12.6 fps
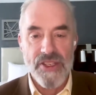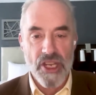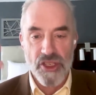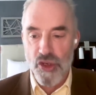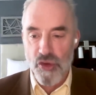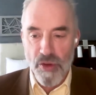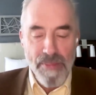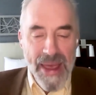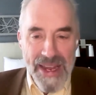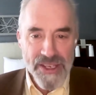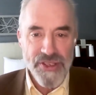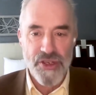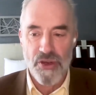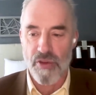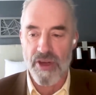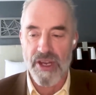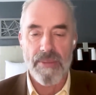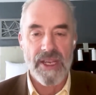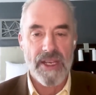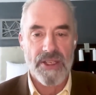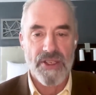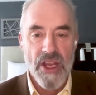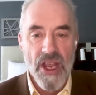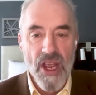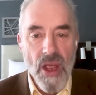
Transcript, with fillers: to a tremendous degree because